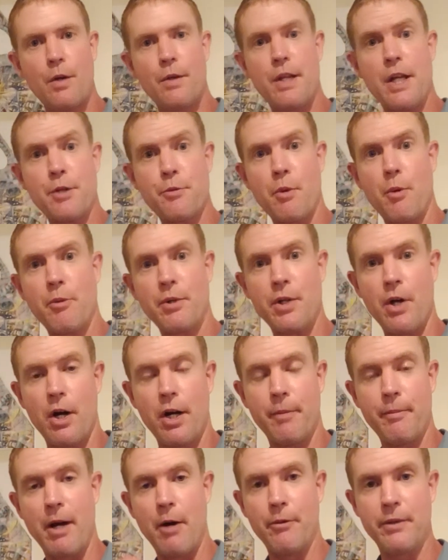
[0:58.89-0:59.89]
That's what we're
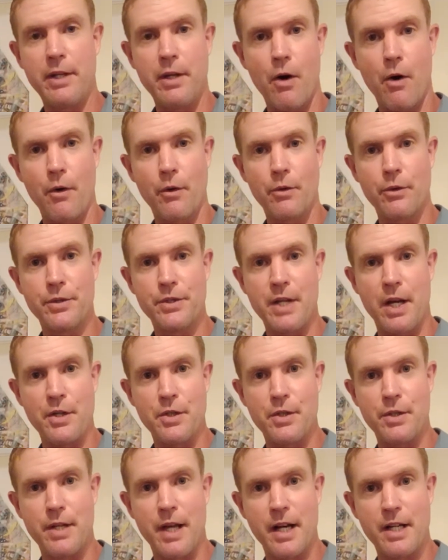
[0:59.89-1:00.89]
talking about with the article
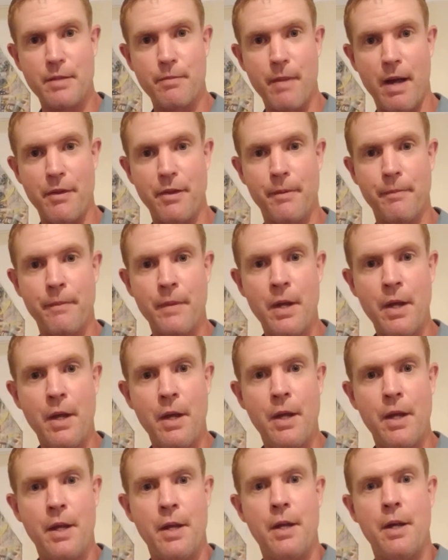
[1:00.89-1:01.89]
section text method.
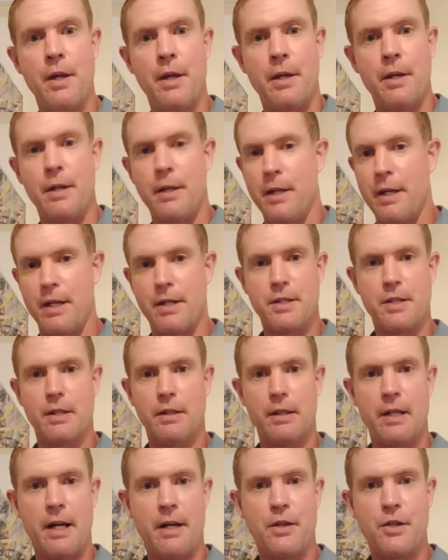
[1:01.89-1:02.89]
It's
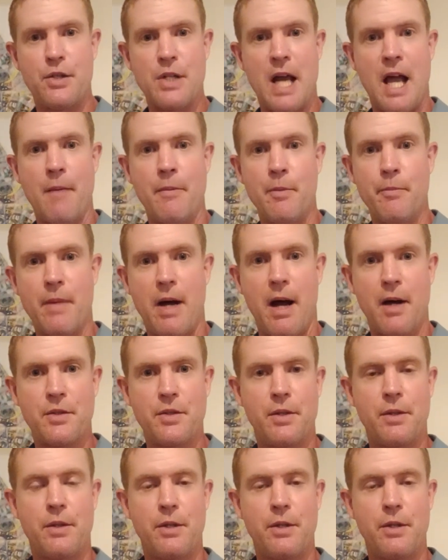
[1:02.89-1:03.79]
like the jab in boxing.